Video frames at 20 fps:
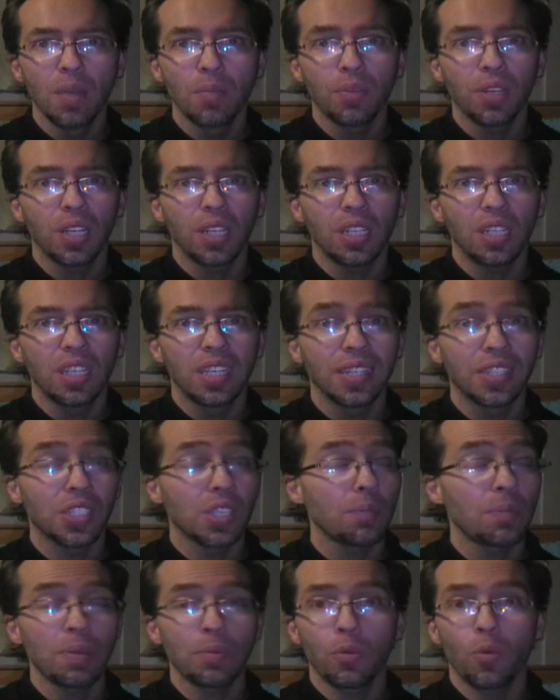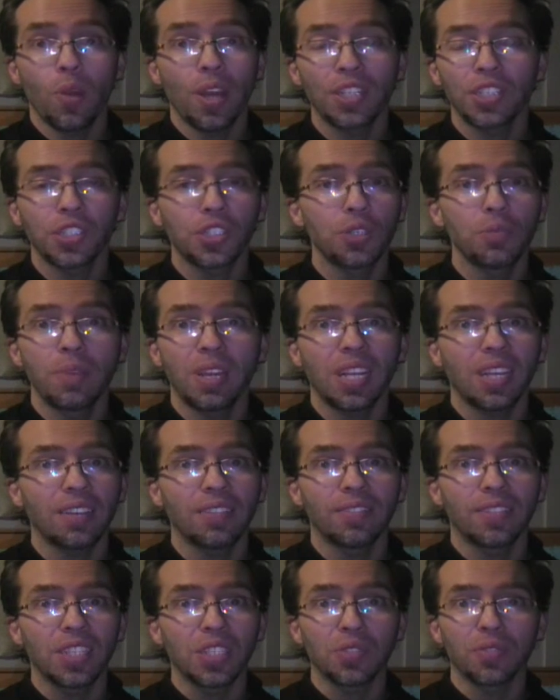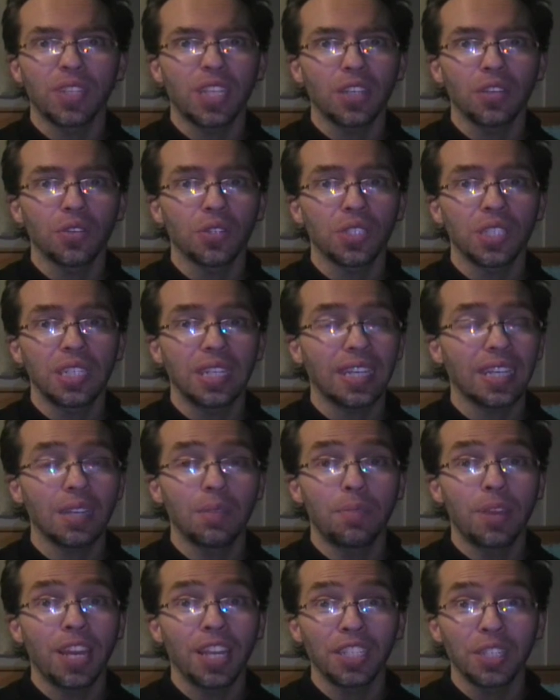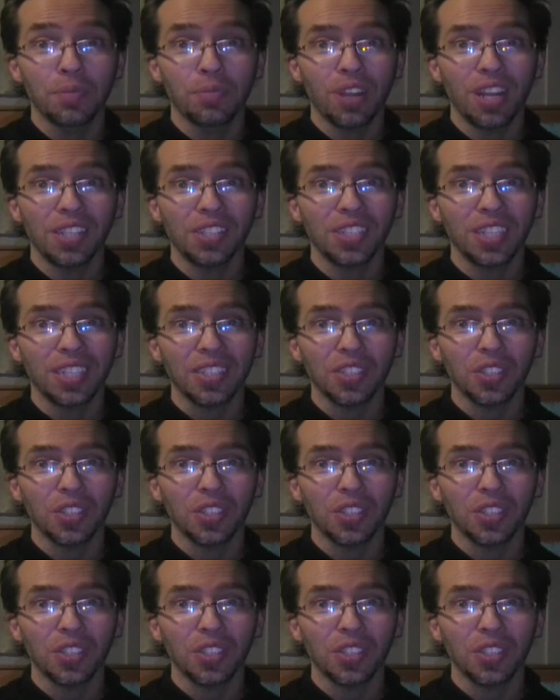But some people watch too many of these videos, and it can be depressing.